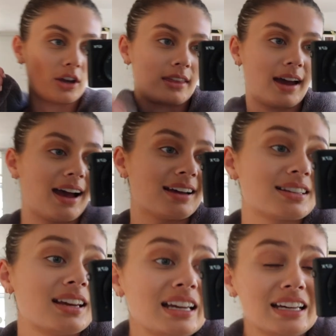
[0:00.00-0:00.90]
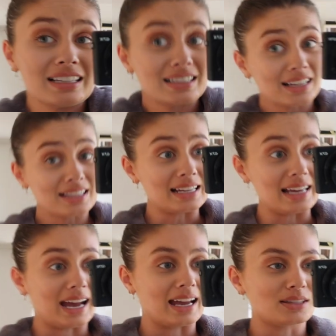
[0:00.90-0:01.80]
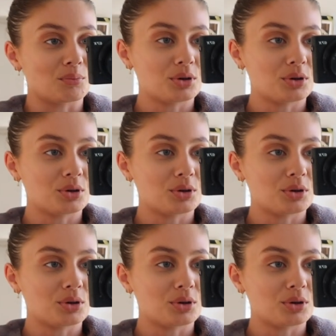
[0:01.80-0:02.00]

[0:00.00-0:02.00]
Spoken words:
show you that as subtly as